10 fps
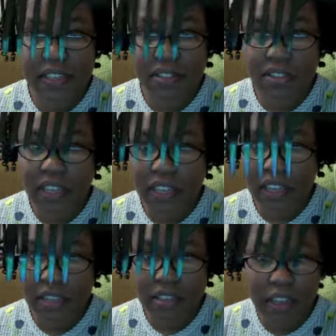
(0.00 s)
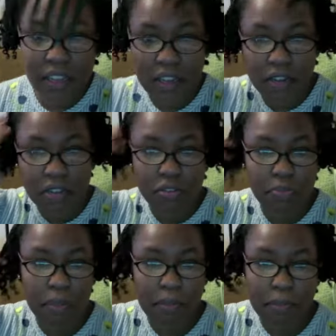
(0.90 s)
to the ends and
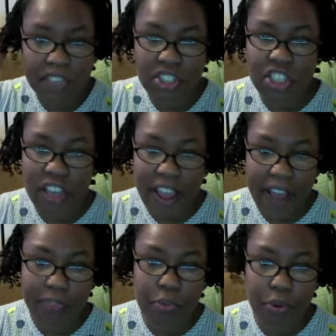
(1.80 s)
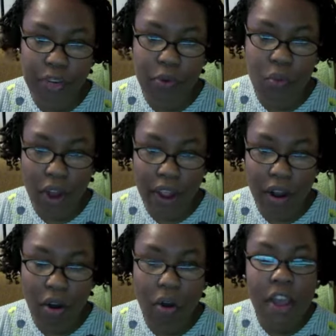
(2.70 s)
mid shaft pretty
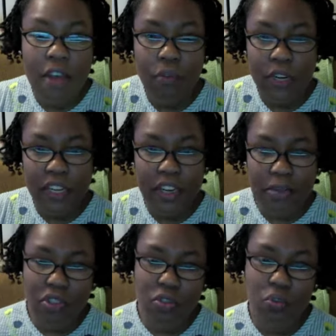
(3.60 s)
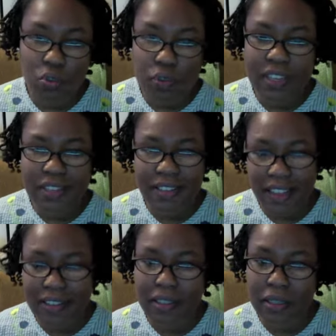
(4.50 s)
well, when it comes to the roots, it
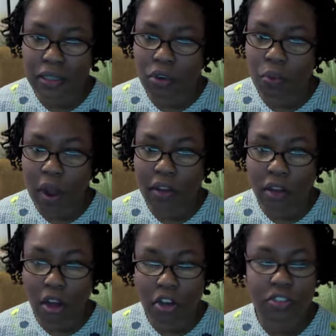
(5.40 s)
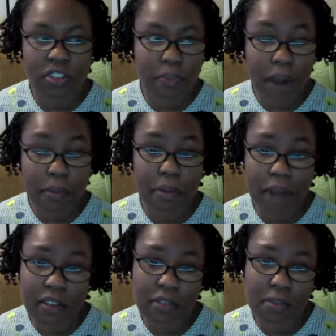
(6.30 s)
takes a little while longer, just probably
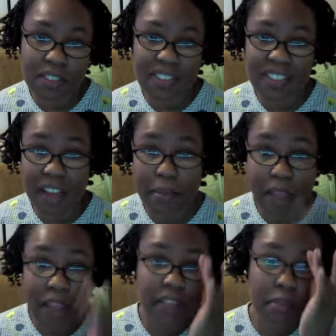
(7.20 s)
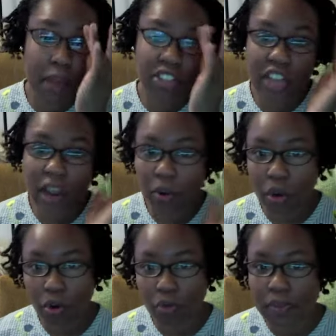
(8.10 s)
about as much time as my shower
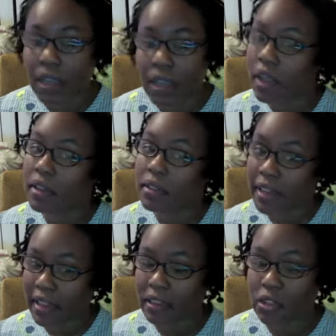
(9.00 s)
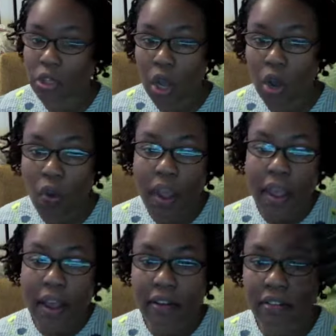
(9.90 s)
combs take. So
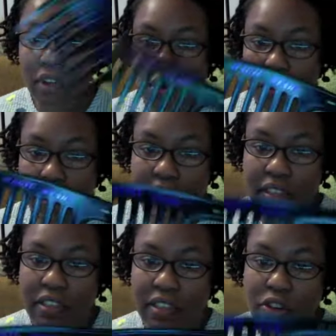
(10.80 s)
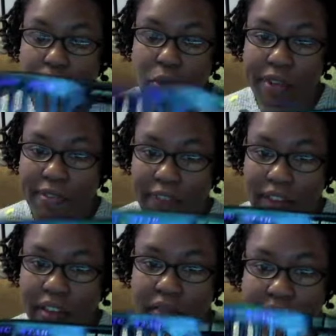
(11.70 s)
though it is a little more effective